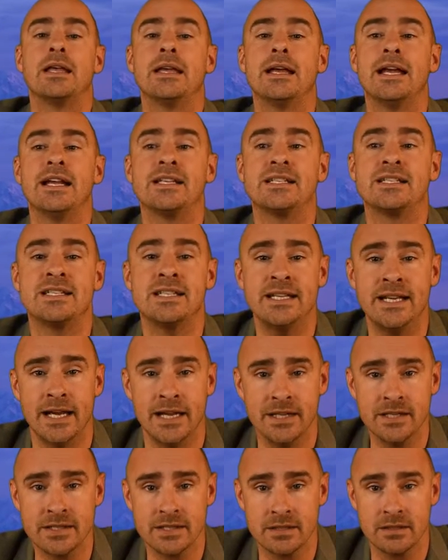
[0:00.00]
a
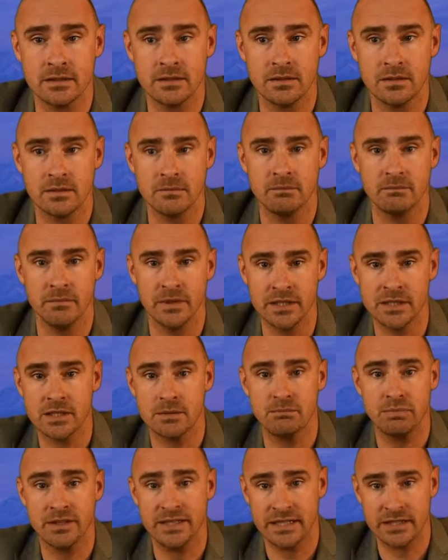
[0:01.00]
CS
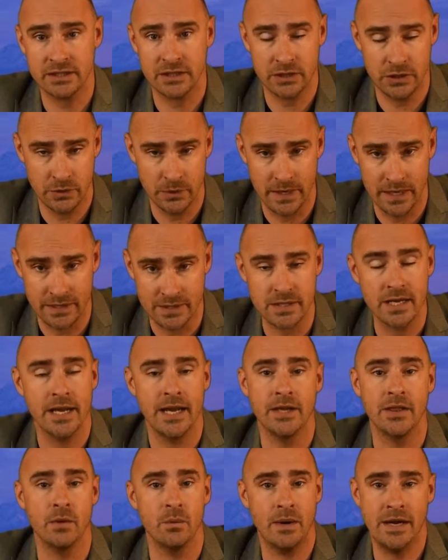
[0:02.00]
must predict a US.
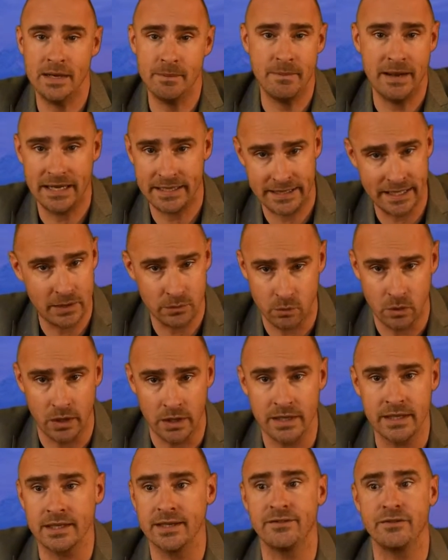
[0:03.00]
And the way to make that
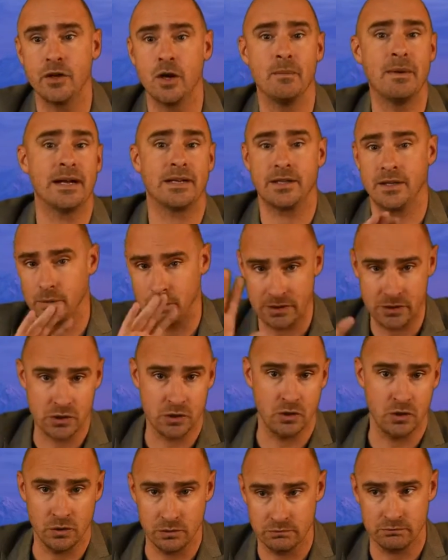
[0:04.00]
work, and if you go back to the
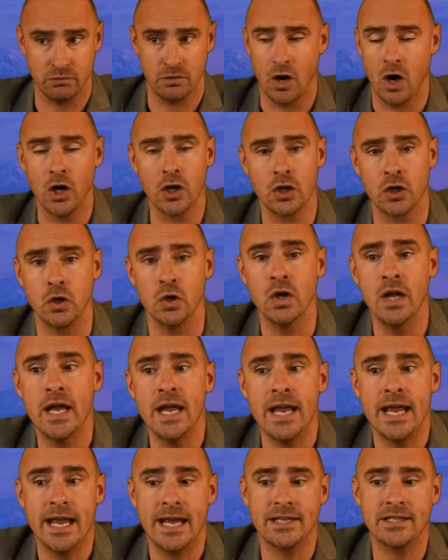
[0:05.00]
original article,
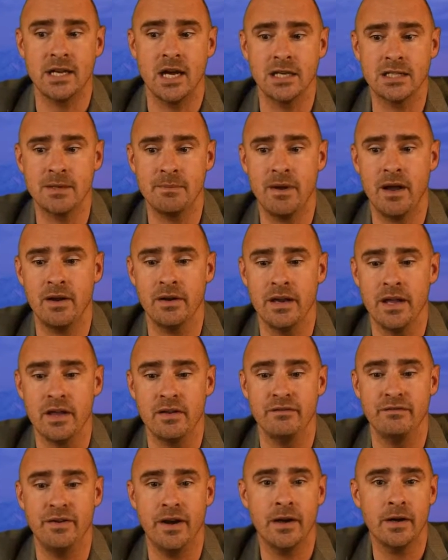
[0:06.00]
it talked about
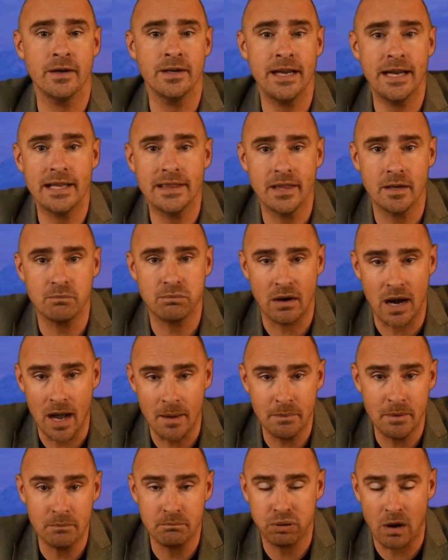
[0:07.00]
varying the
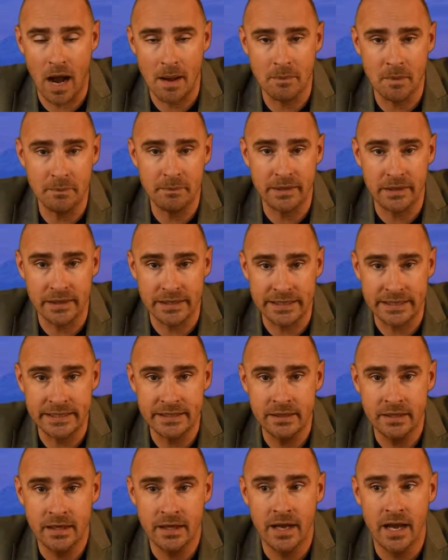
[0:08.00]
prob
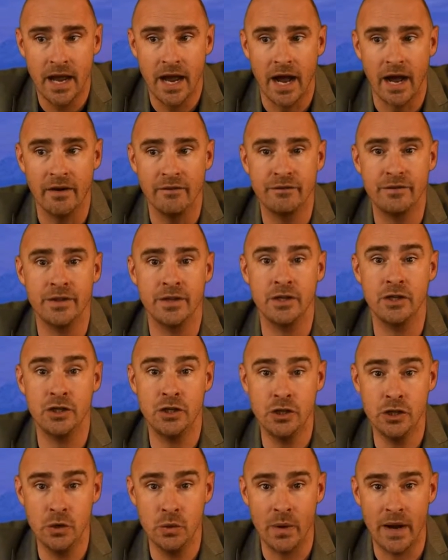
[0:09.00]
probability of the
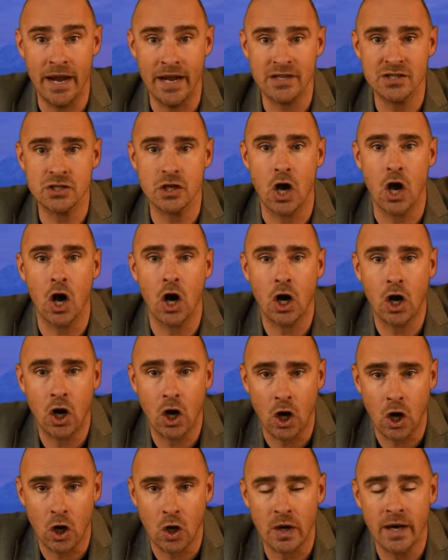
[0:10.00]
US
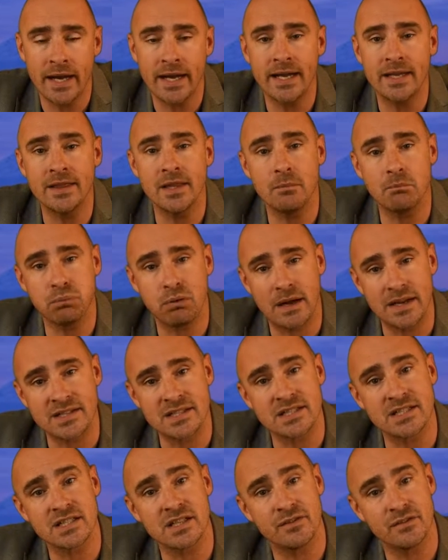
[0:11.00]
occurring in the
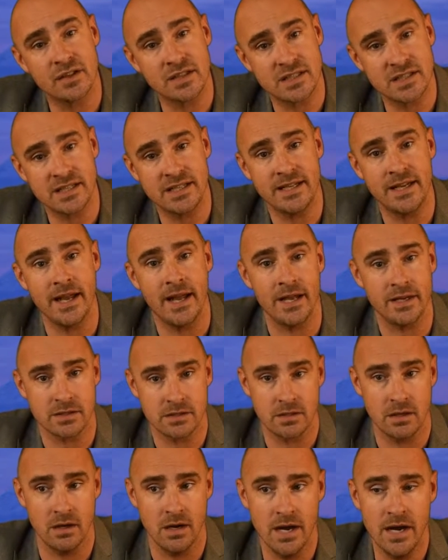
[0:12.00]
presence of the
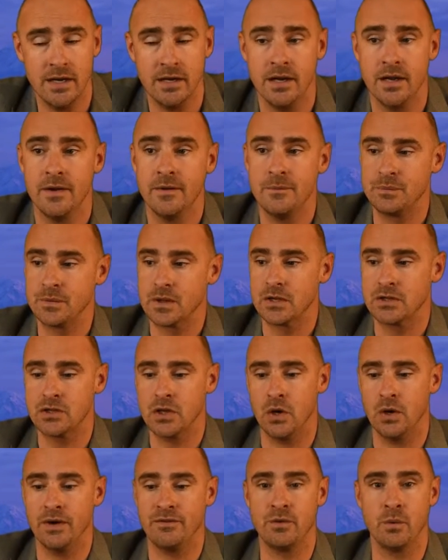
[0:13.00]
CS, all right?
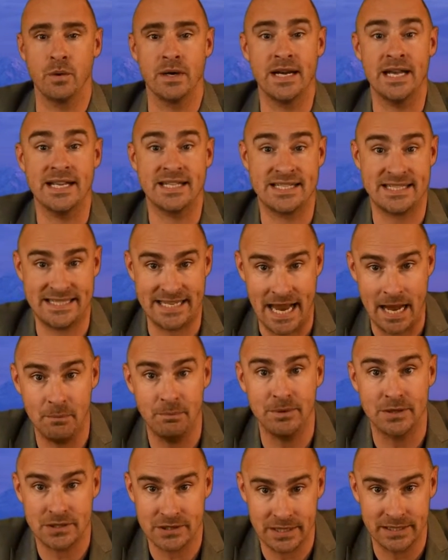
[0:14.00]
So if you want to
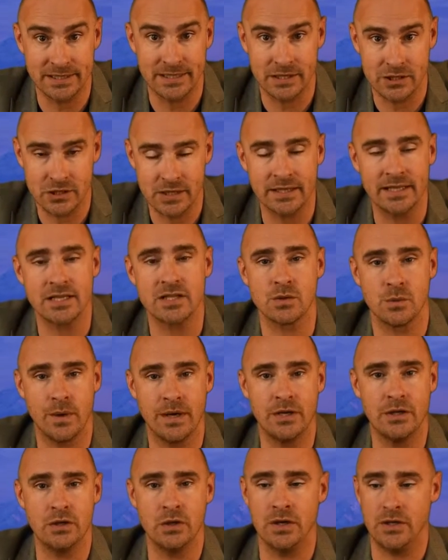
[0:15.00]
establish conditioning, that's the way
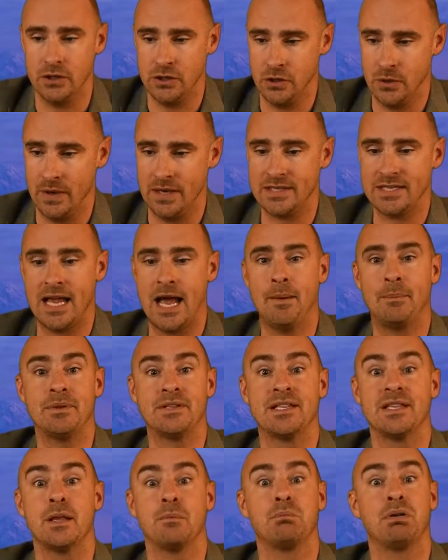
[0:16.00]
you do it. US
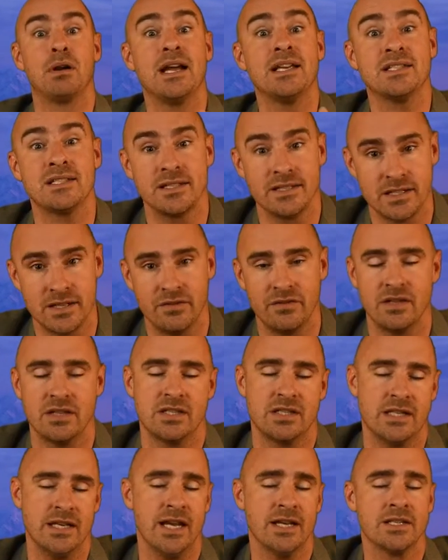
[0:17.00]
happens in the presence of the
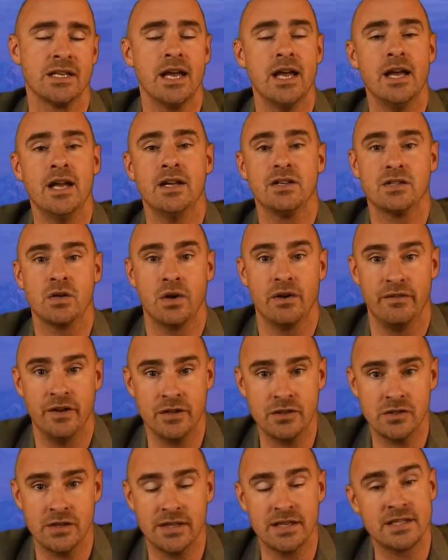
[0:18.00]
CS, so
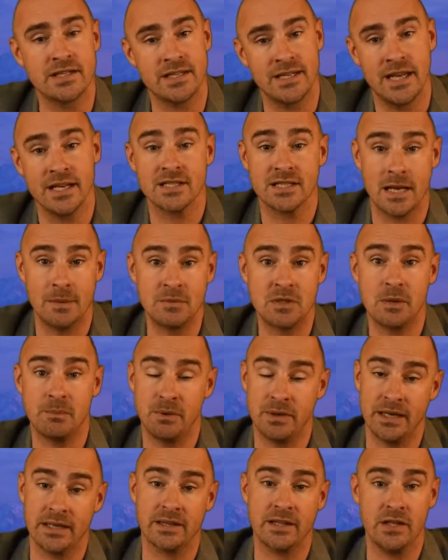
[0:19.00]
eventually the CS comes to
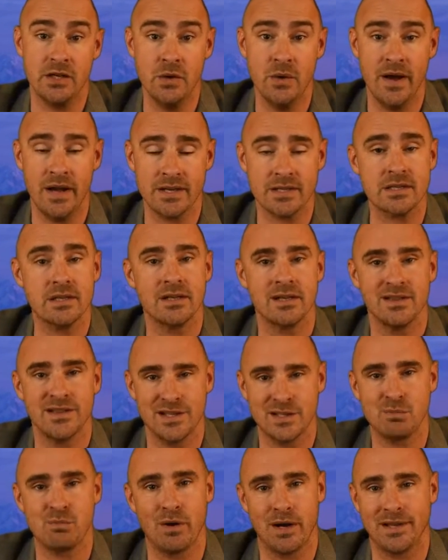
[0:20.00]
predict the US.
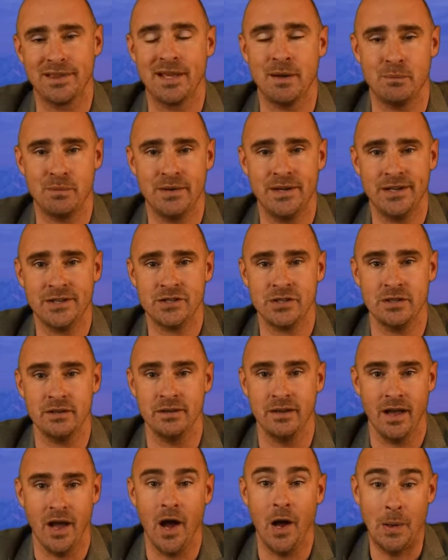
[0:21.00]
Let's break that prediction,
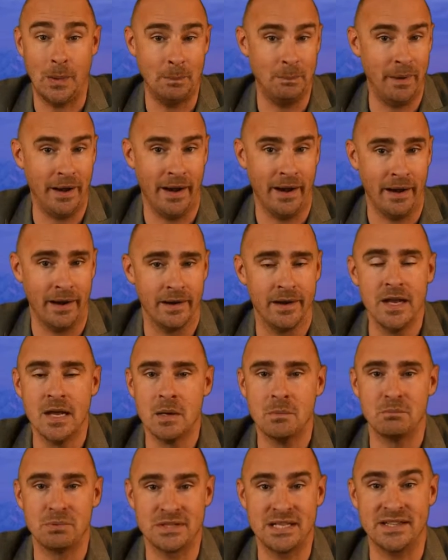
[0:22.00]
unpair.
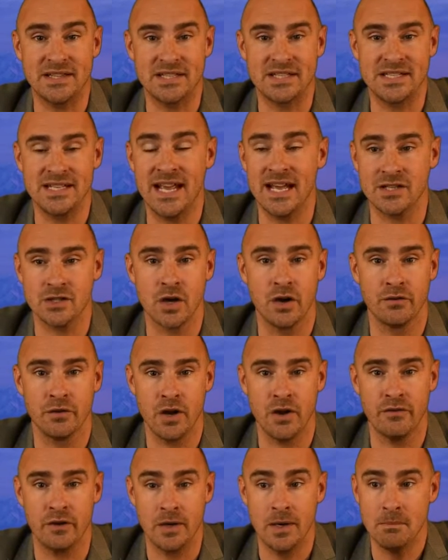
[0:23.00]
Present the CS over and
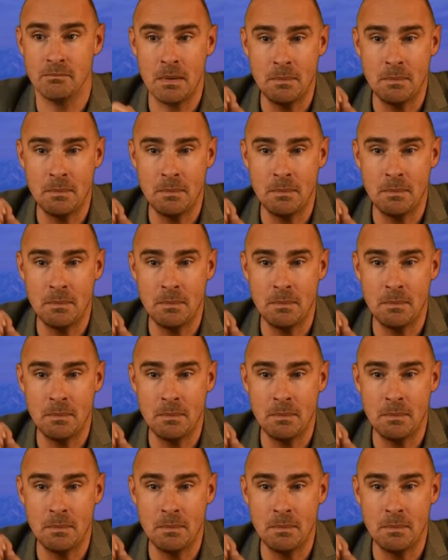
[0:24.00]
over.